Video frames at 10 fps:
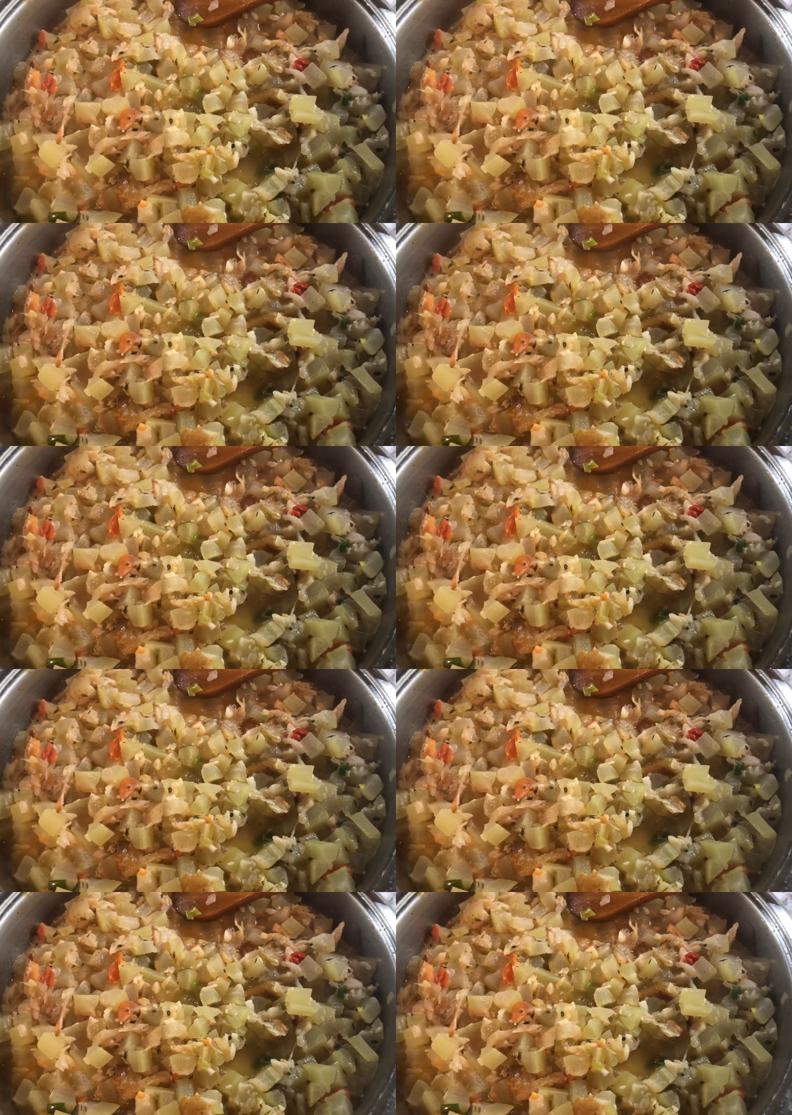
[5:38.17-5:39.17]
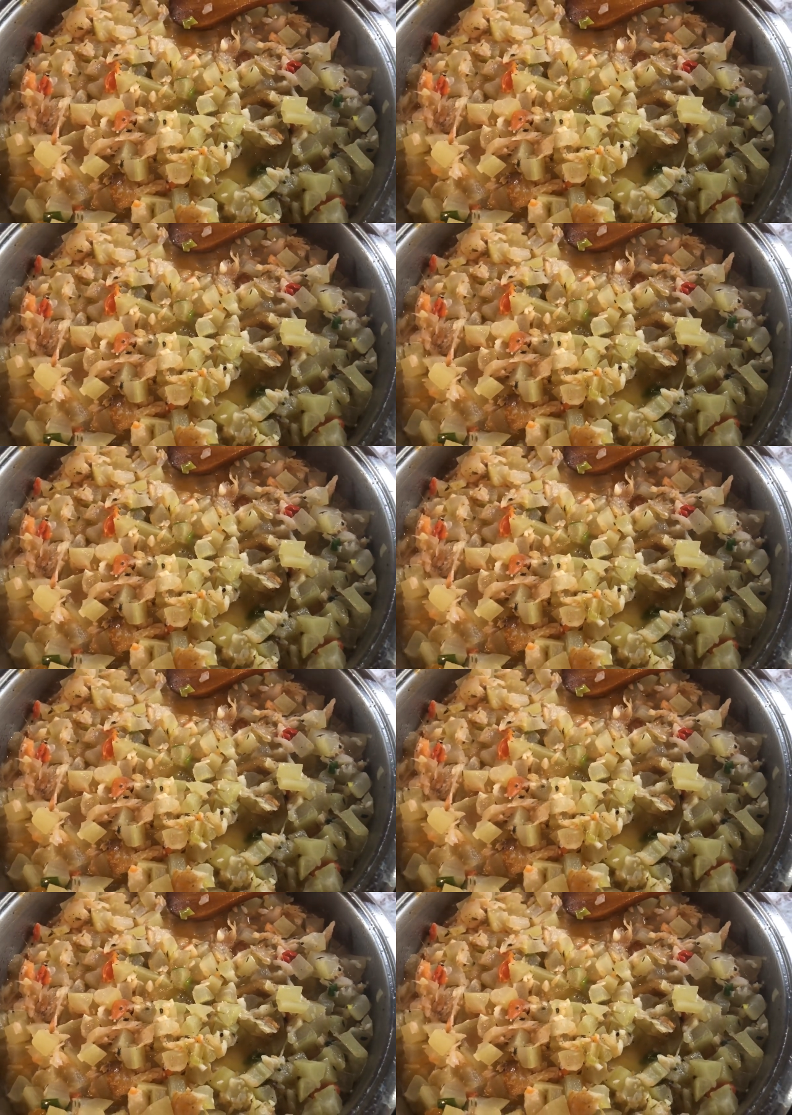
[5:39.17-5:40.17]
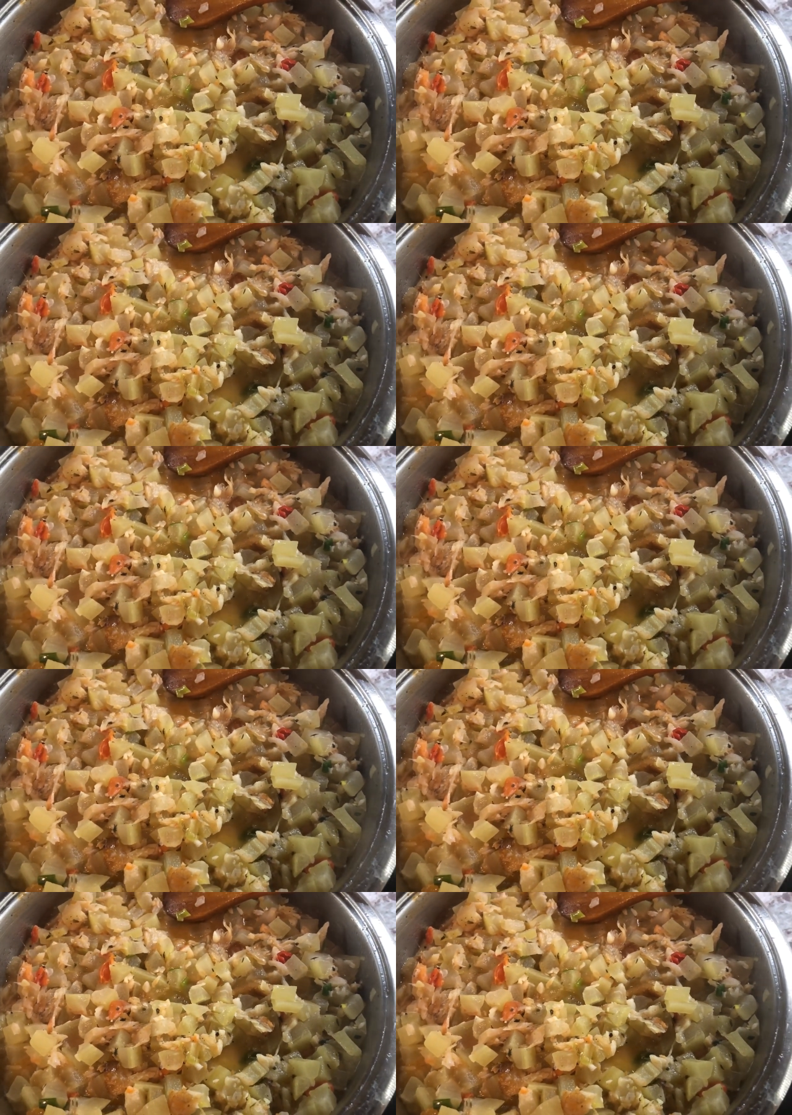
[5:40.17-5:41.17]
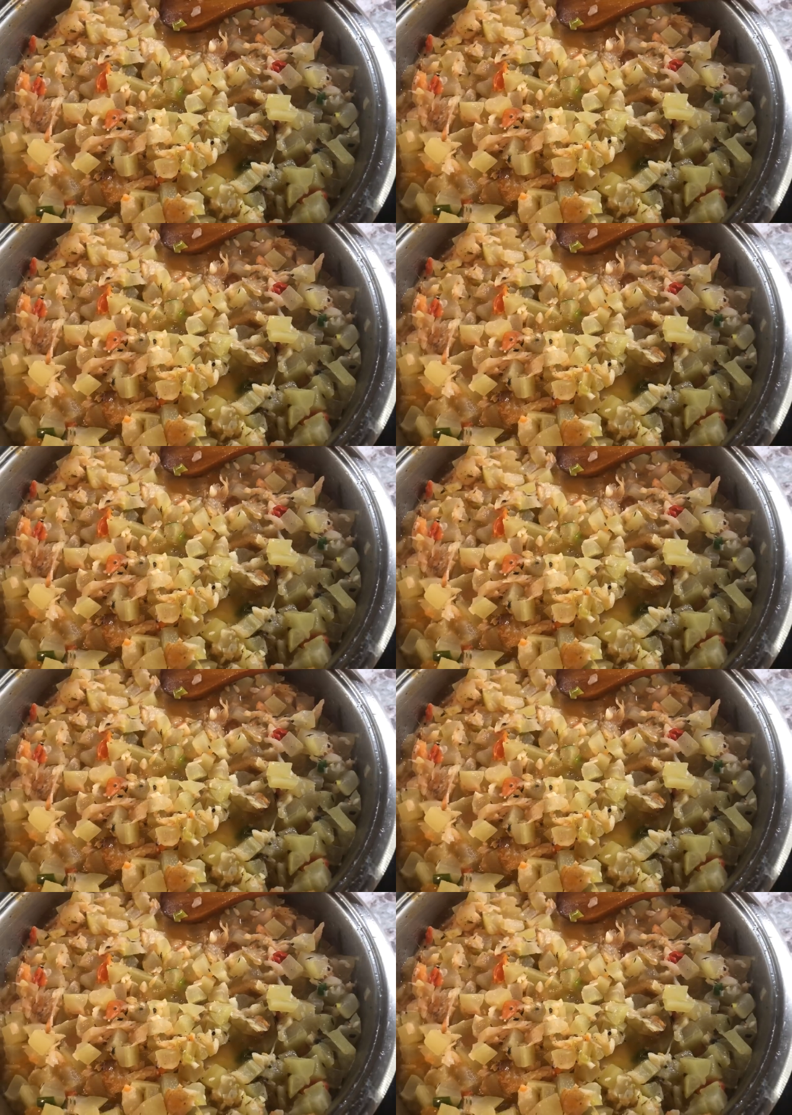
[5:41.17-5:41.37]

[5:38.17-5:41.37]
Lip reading: Nobody's mouth can be seen.